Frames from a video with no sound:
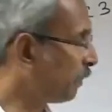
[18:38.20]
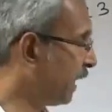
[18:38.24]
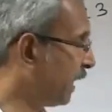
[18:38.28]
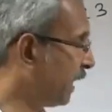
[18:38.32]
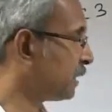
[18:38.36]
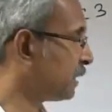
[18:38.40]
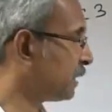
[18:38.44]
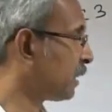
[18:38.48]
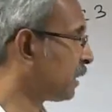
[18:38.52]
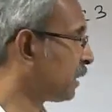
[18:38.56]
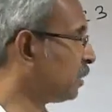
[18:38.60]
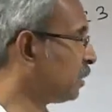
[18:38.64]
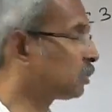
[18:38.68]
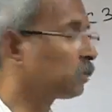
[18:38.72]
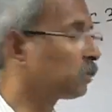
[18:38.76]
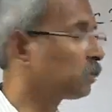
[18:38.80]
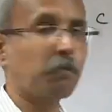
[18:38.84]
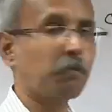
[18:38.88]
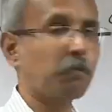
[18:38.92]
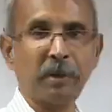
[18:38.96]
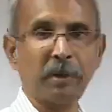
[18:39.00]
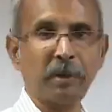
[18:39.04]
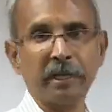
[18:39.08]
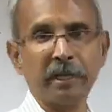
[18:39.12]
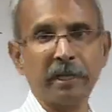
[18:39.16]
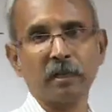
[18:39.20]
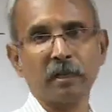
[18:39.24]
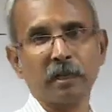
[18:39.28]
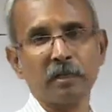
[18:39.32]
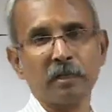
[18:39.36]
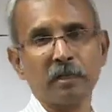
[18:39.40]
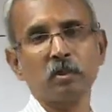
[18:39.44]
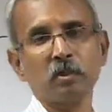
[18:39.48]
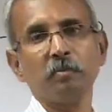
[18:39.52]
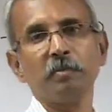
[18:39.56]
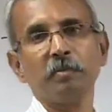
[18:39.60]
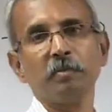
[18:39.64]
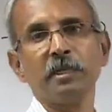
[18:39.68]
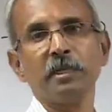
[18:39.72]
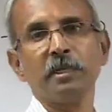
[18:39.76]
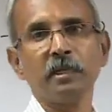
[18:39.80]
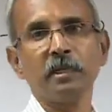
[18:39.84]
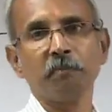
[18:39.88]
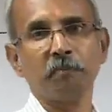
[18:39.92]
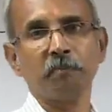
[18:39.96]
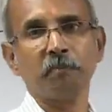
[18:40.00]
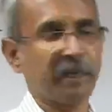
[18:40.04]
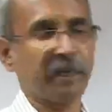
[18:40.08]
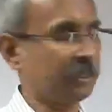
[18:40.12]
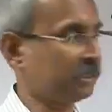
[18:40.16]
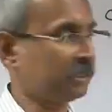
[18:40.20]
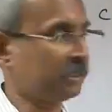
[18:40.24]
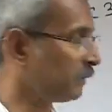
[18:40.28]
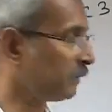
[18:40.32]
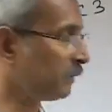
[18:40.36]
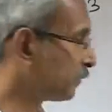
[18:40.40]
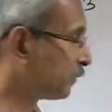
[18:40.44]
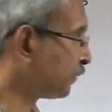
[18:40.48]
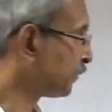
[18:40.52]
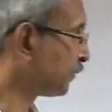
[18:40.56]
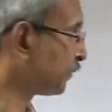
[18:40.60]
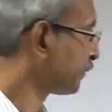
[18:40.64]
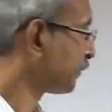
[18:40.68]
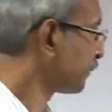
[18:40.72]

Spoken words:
planes, isoplane or isometric planes.